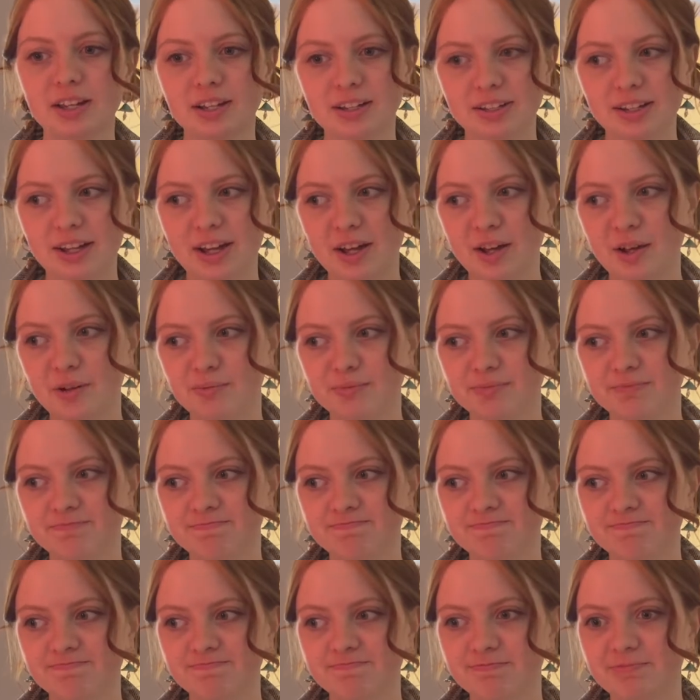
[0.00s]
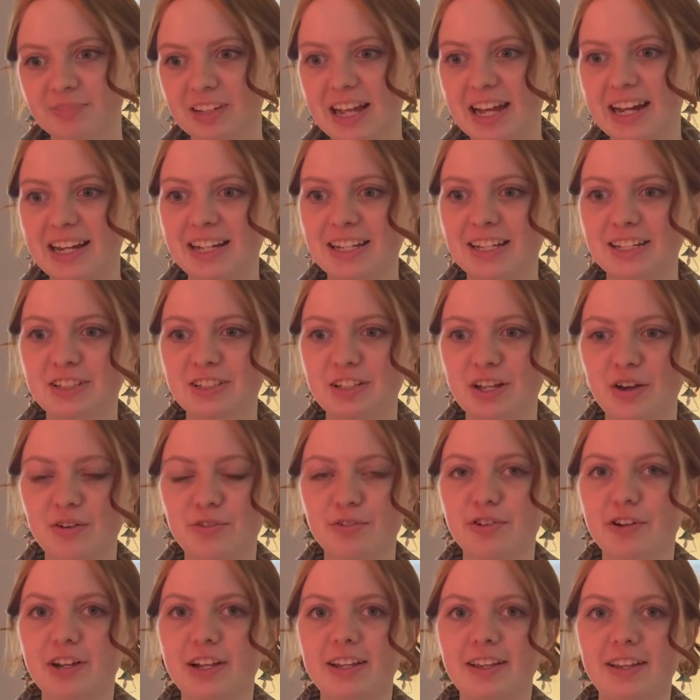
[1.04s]
kind of
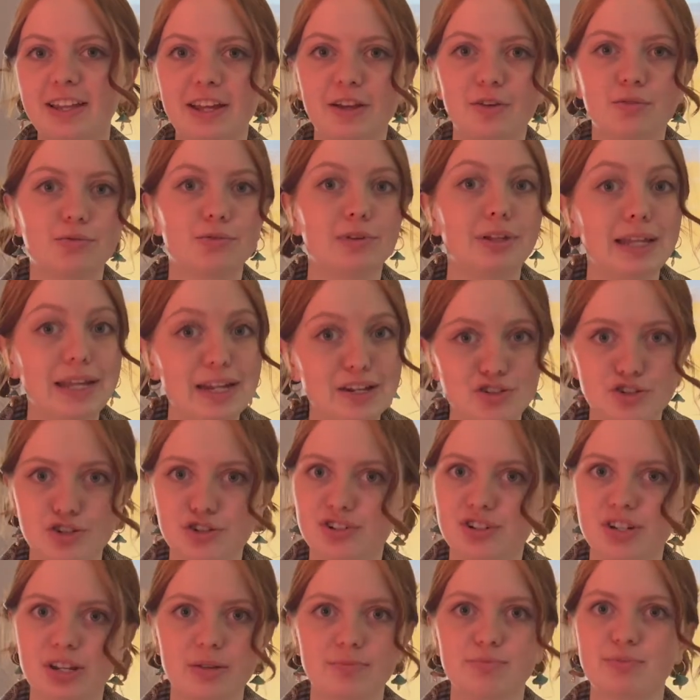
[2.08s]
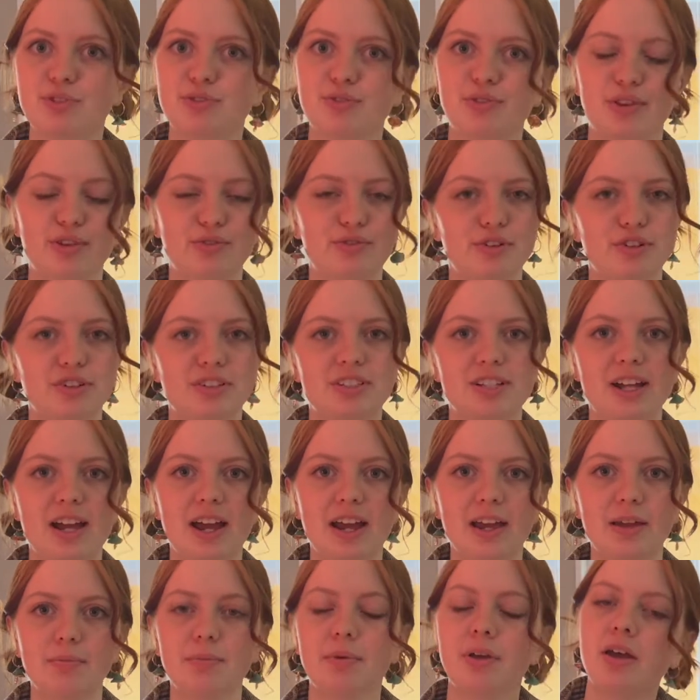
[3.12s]
discovering like relationships for the first
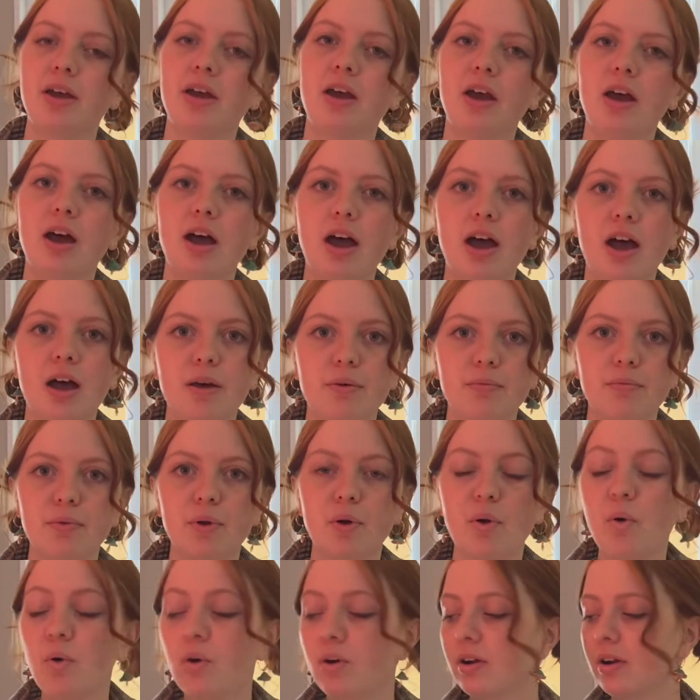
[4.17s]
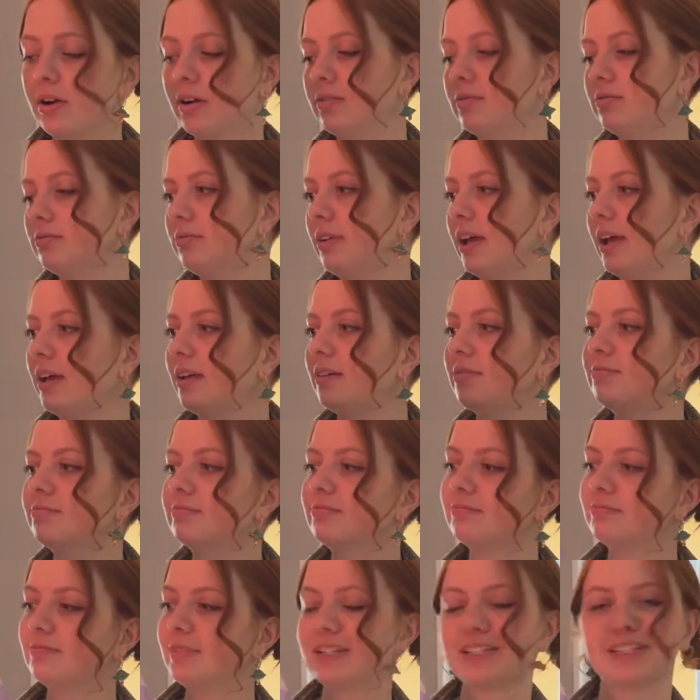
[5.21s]
time. Or like
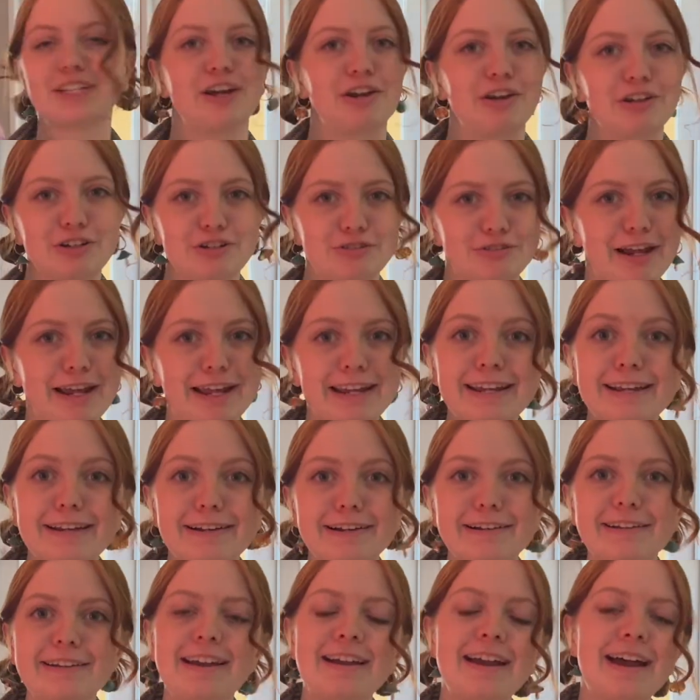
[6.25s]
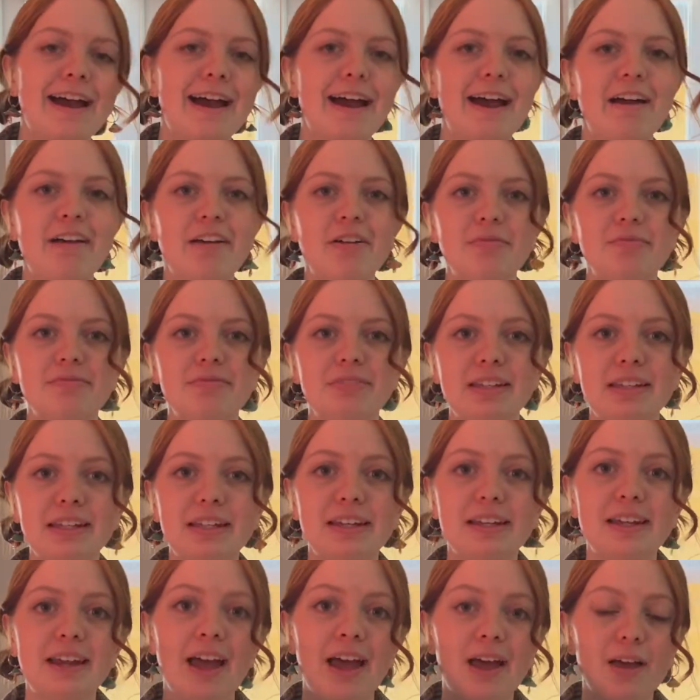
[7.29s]
this character right here,
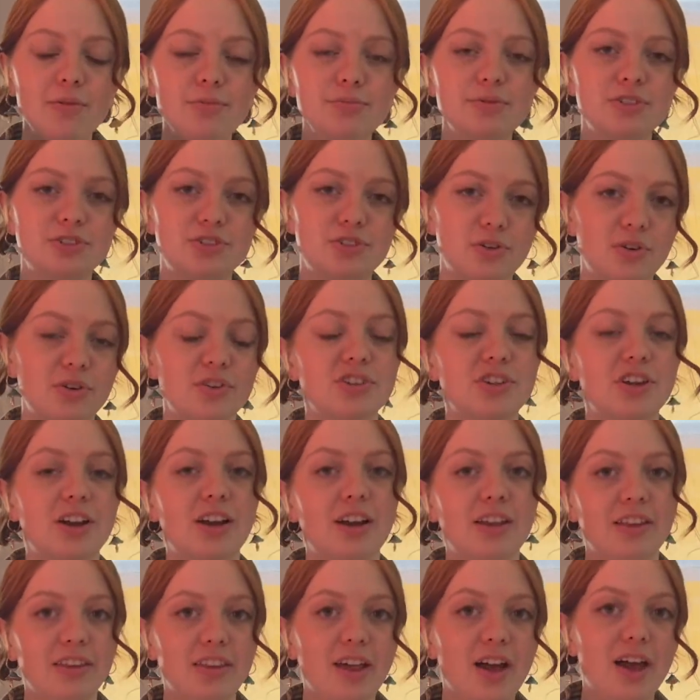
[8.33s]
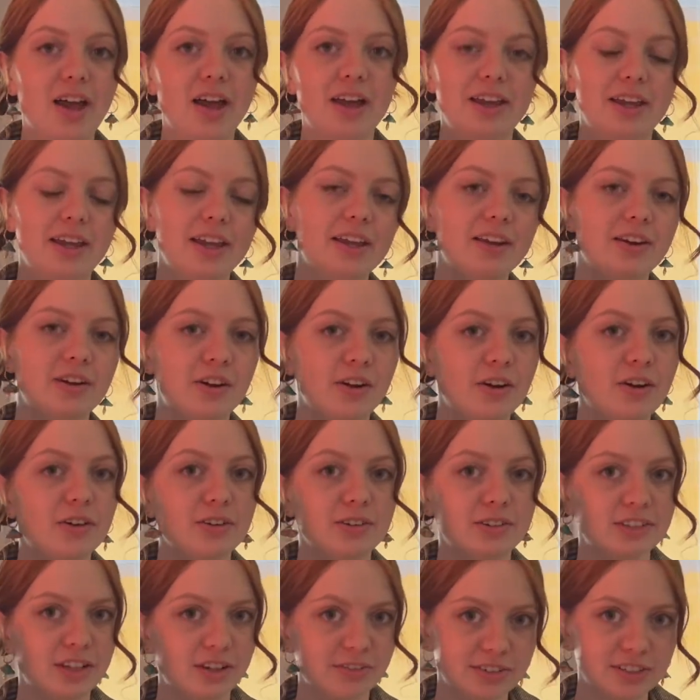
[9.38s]
he helps Georgia a lot in her
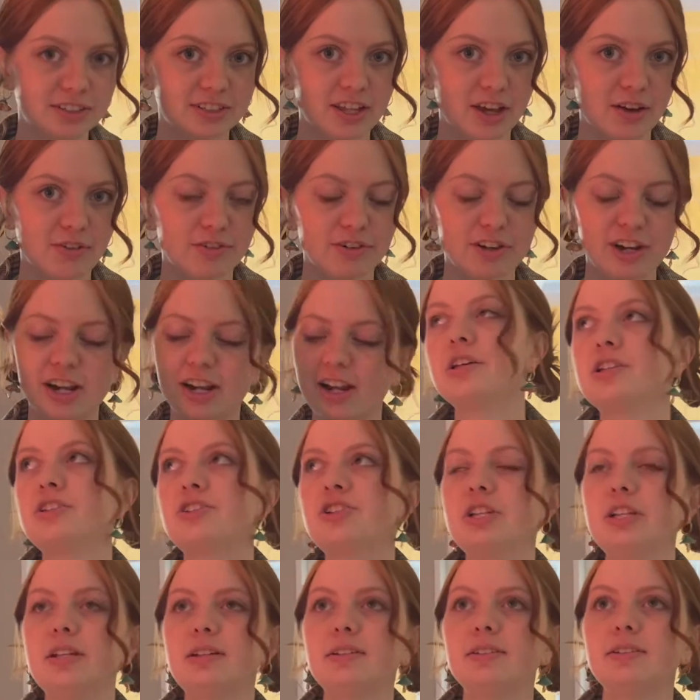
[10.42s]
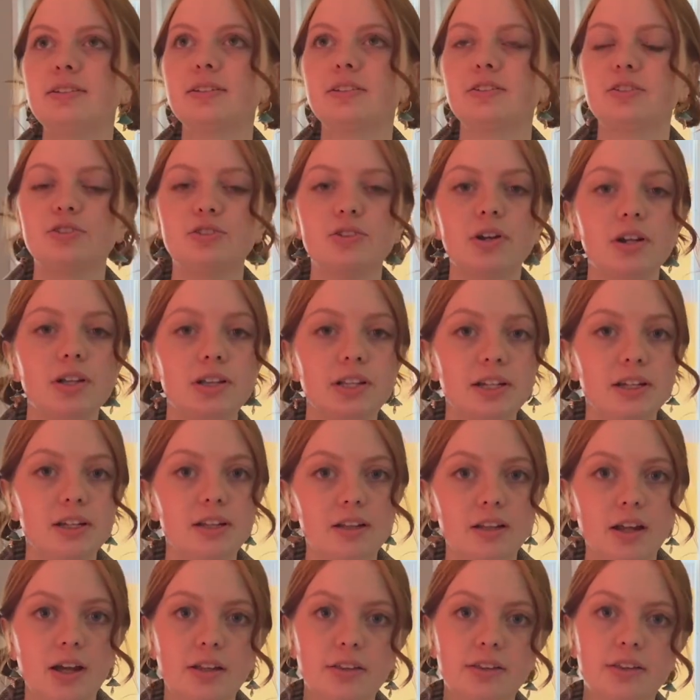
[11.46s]
self-discovery. She's struggling a
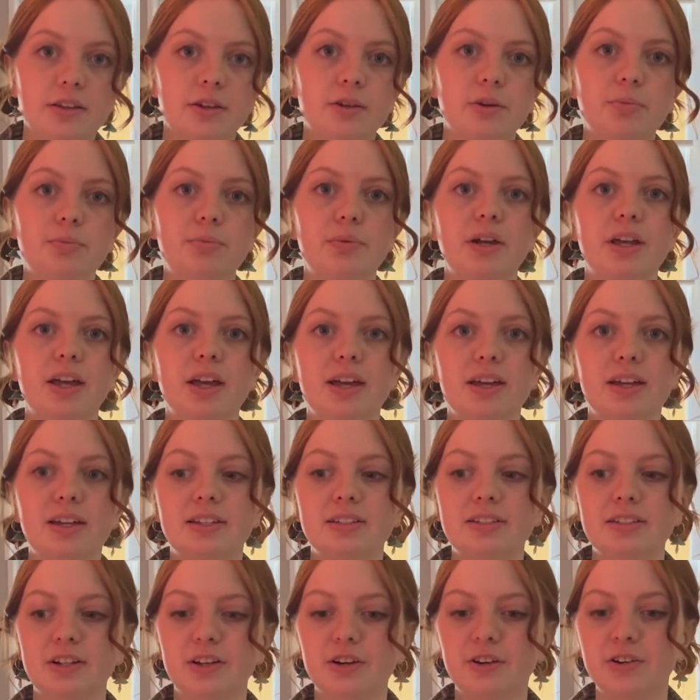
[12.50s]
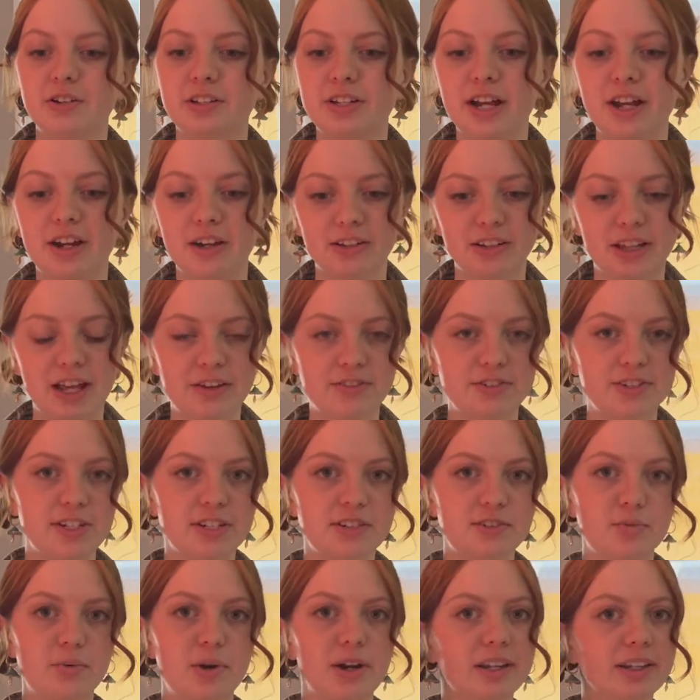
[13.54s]
lot though, because her entire life
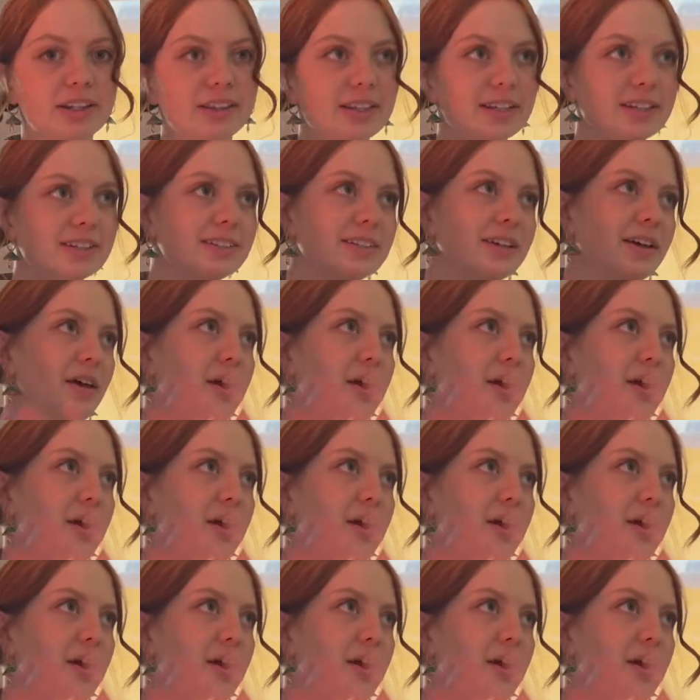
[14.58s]
she's wanted this